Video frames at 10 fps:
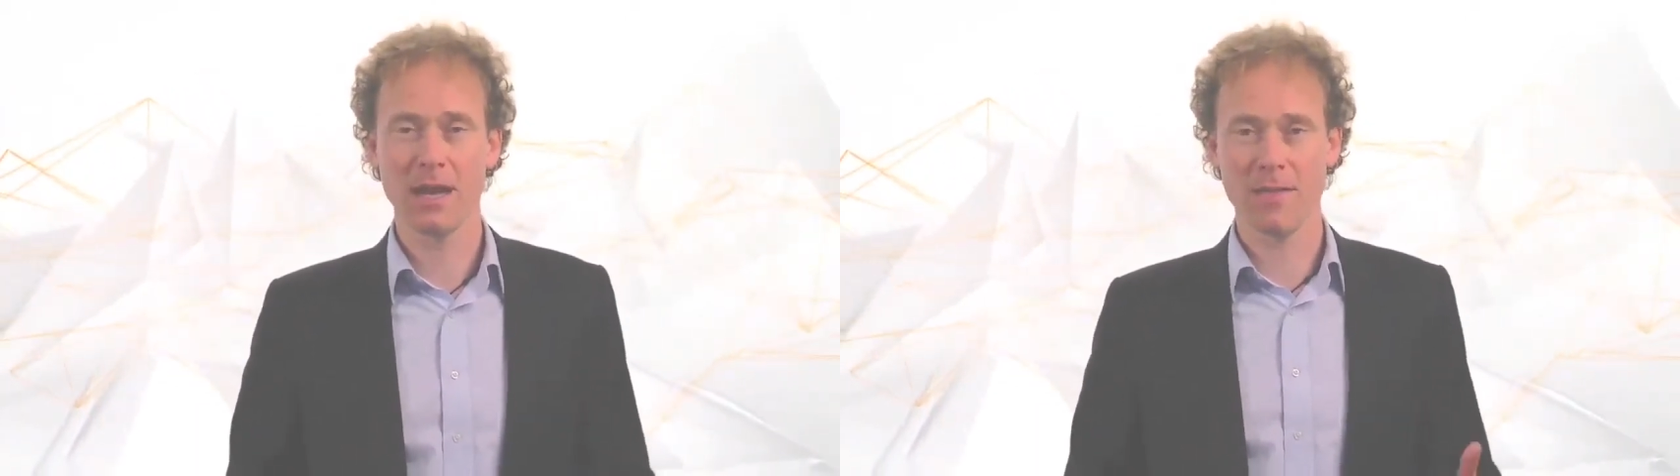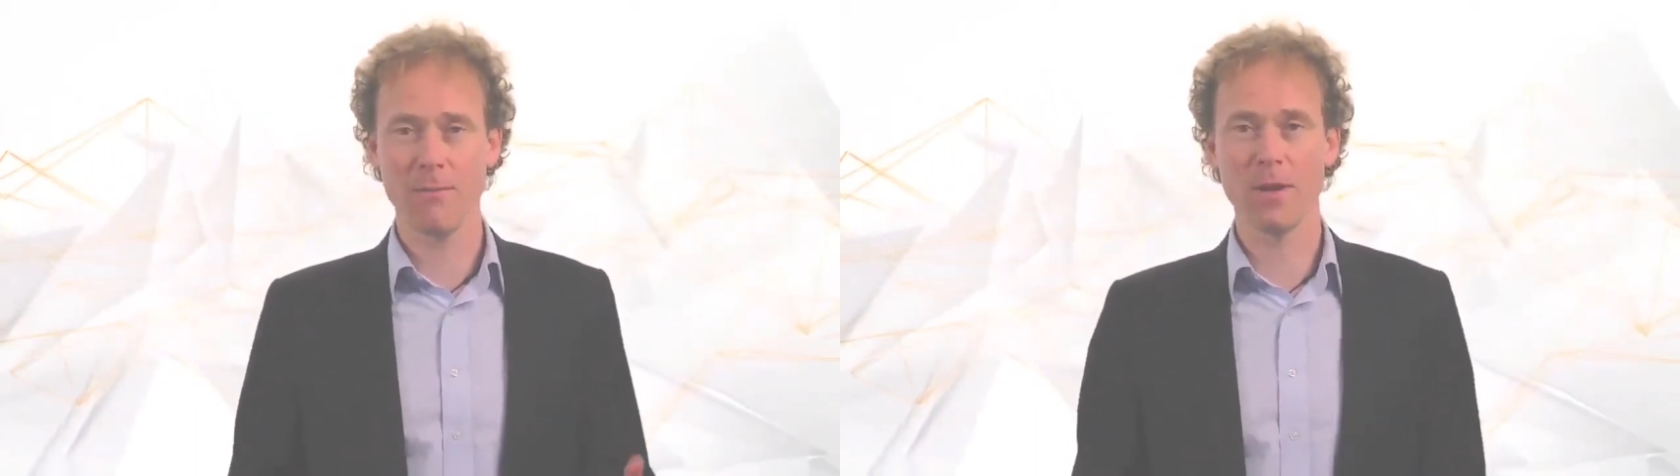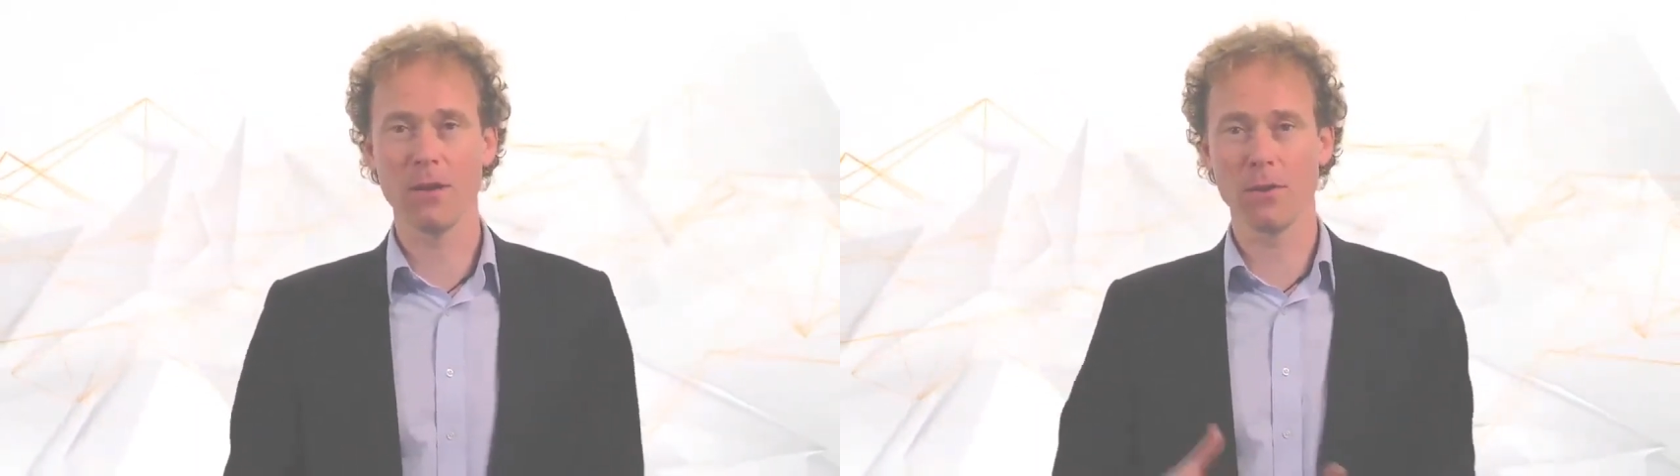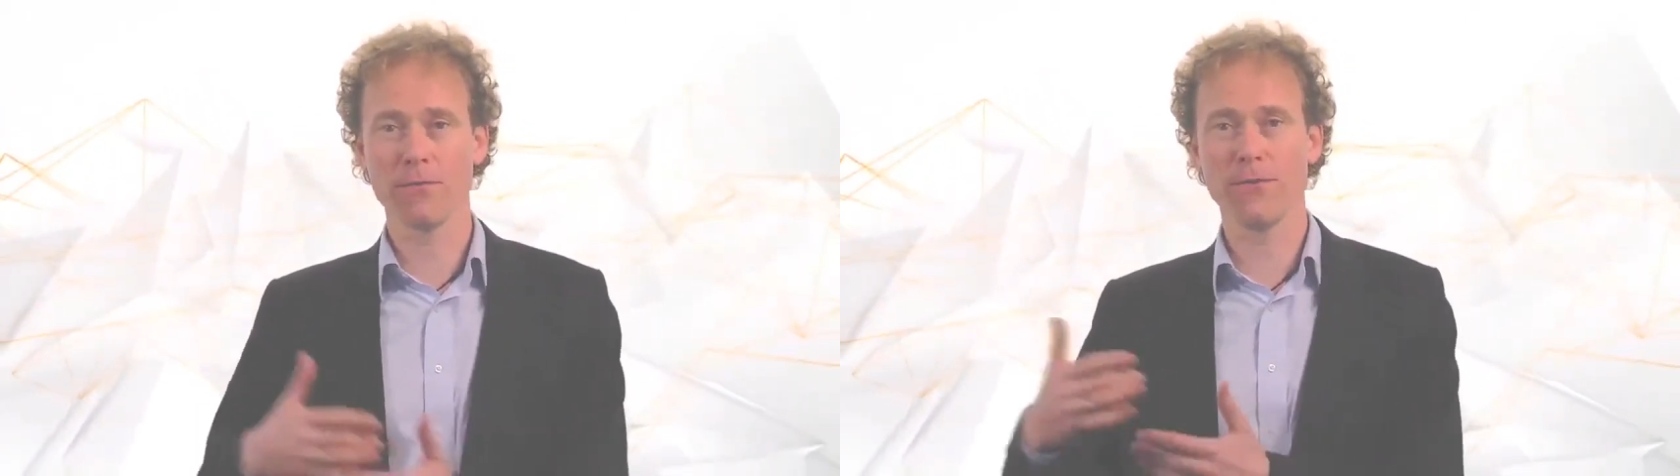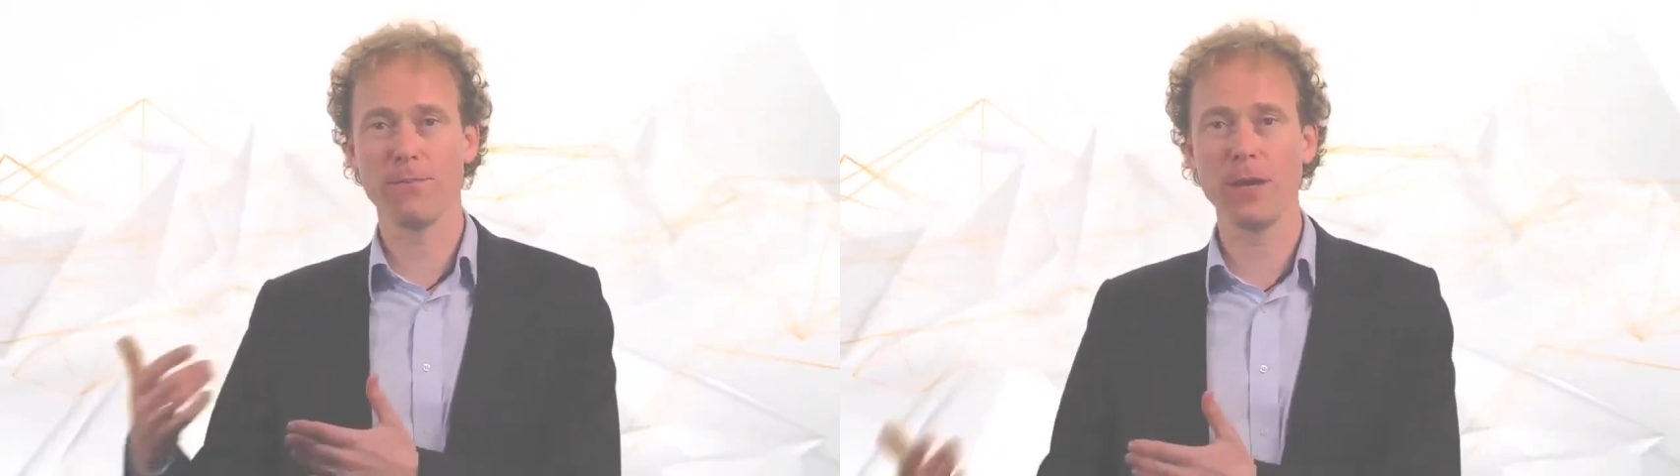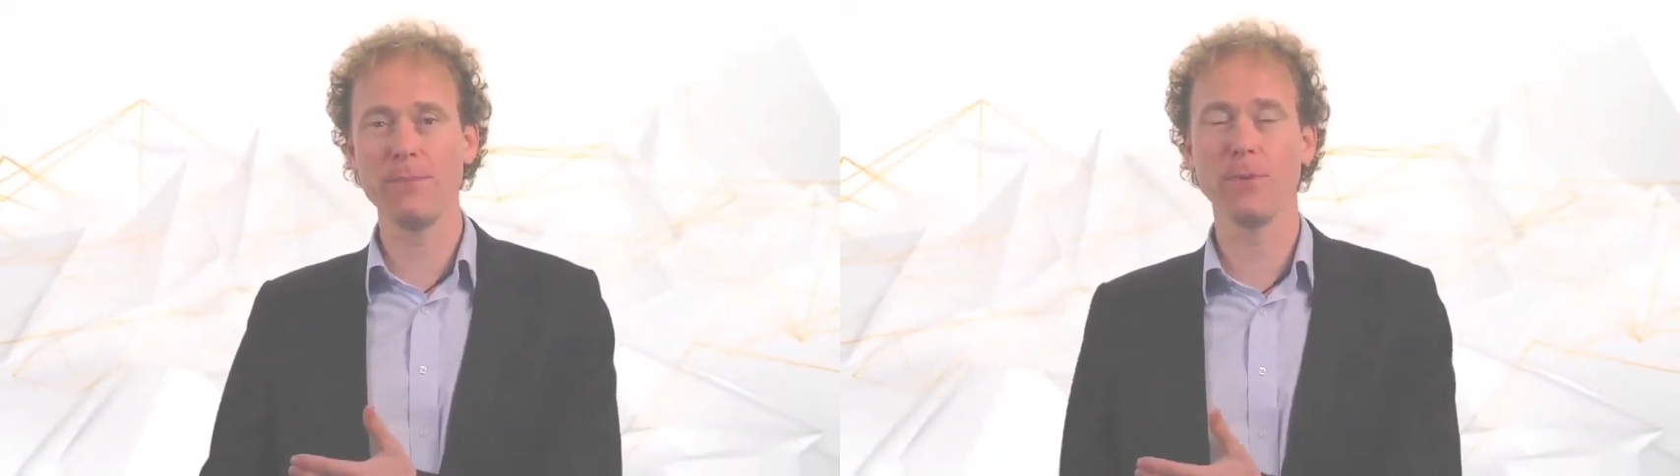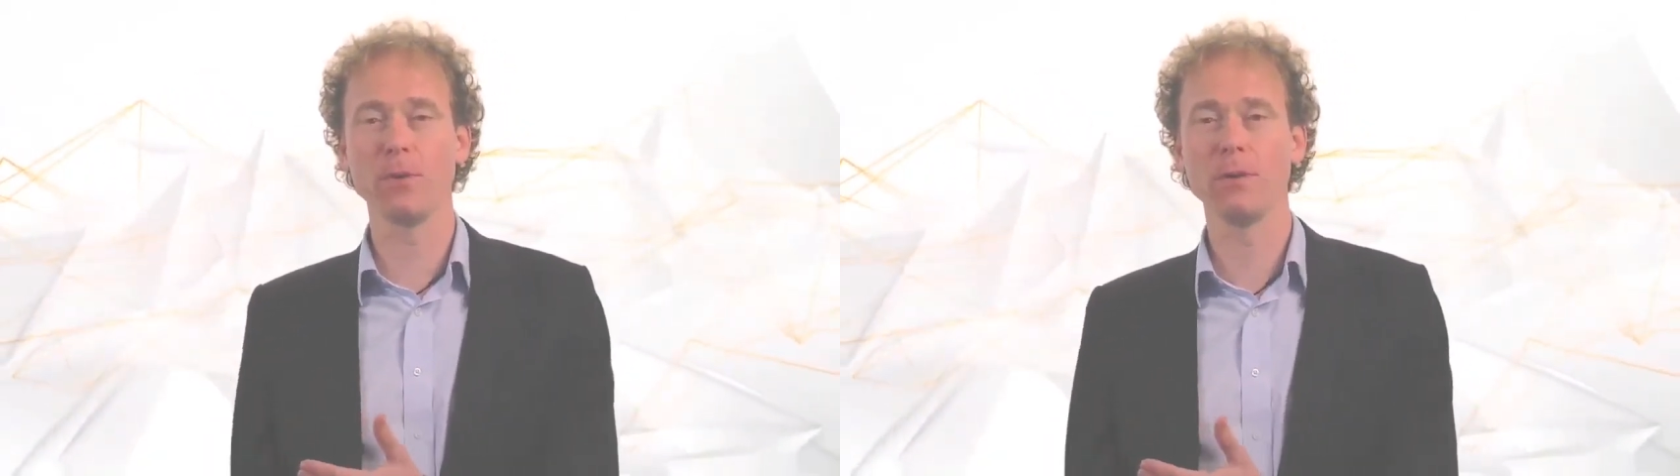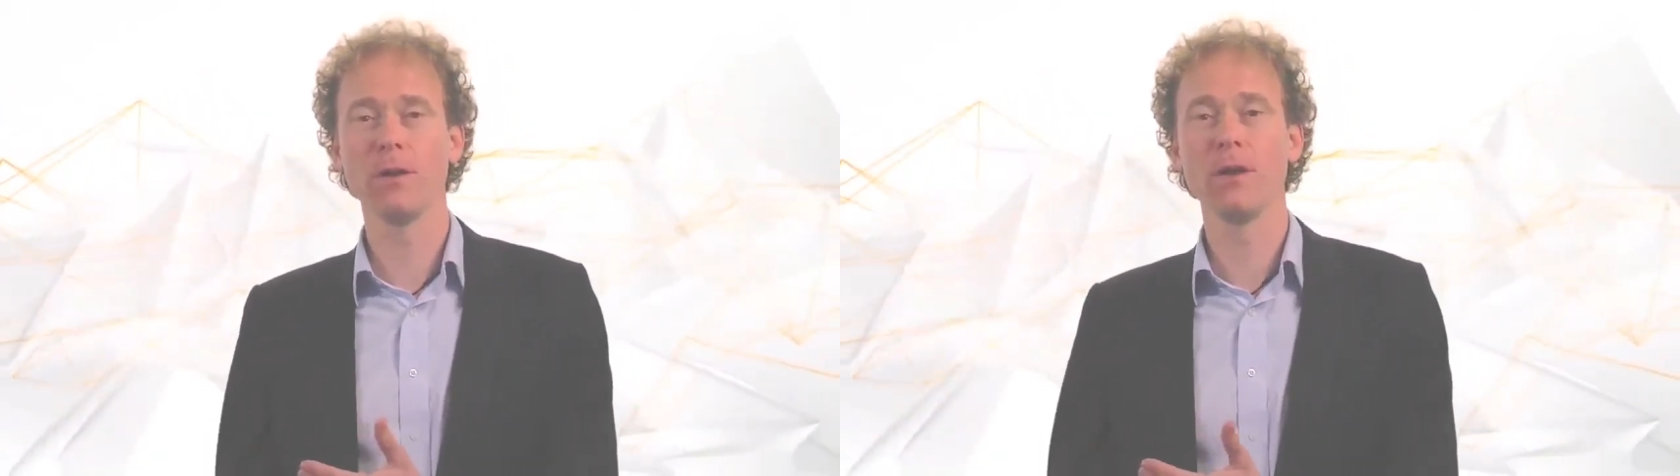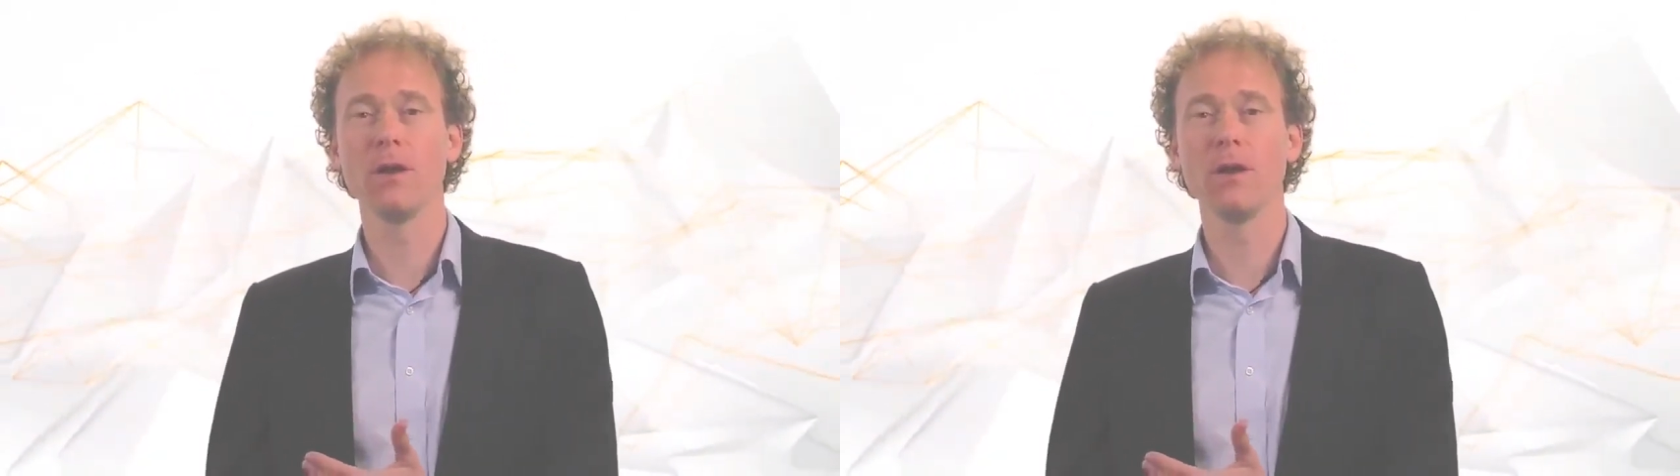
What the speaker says: And then we looked for people